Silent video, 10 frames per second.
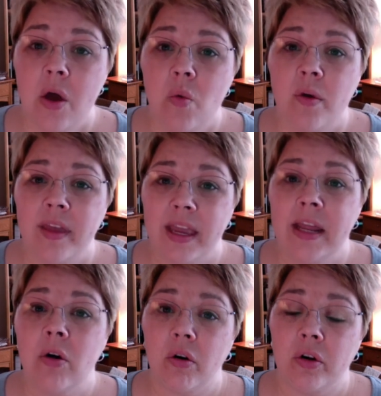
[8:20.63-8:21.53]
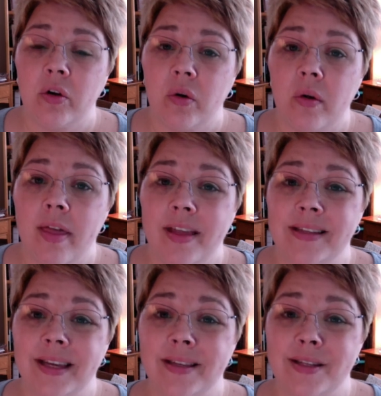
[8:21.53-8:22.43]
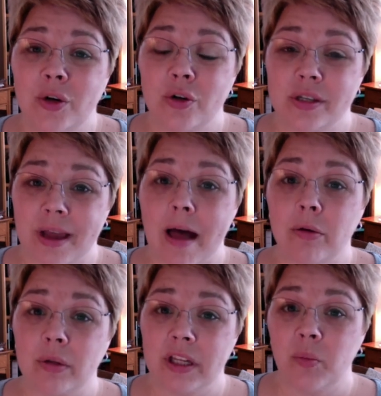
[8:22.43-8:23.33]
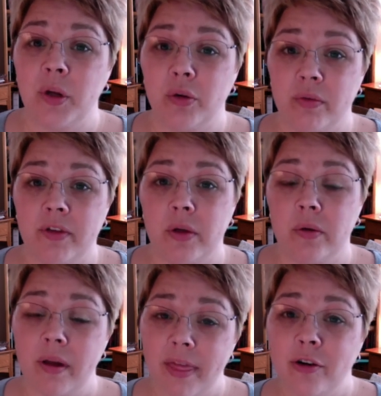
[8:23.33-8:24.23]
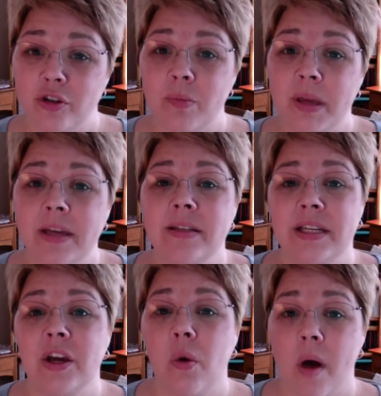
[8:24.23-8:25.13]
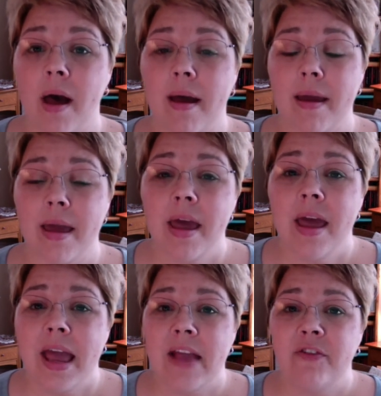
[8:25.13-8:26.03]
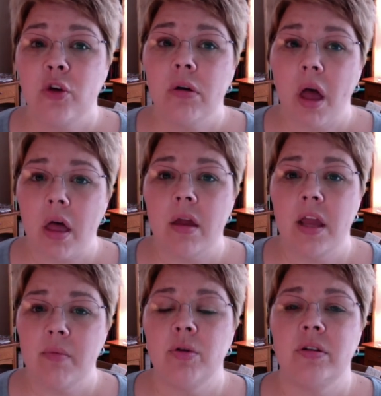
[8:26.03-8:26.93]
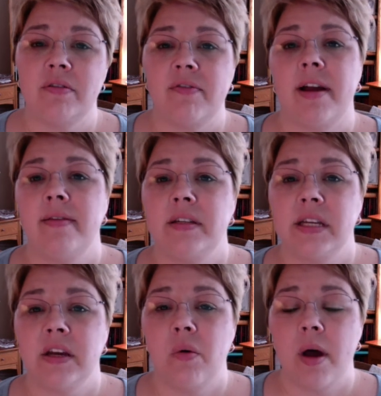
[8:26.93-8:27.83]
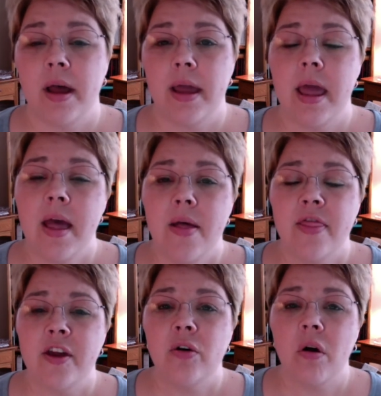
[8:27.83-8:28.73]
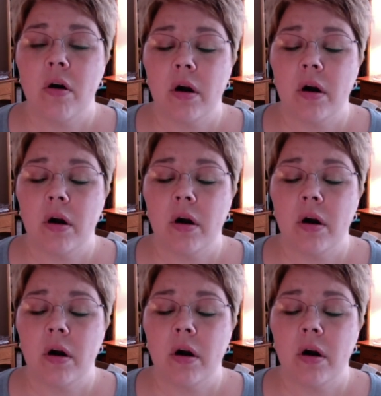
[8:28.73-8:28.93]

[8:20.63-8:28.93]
with any article that's considered scholarly and peer-reviewed, there should be a DOI. If you're unable to find the DOI, there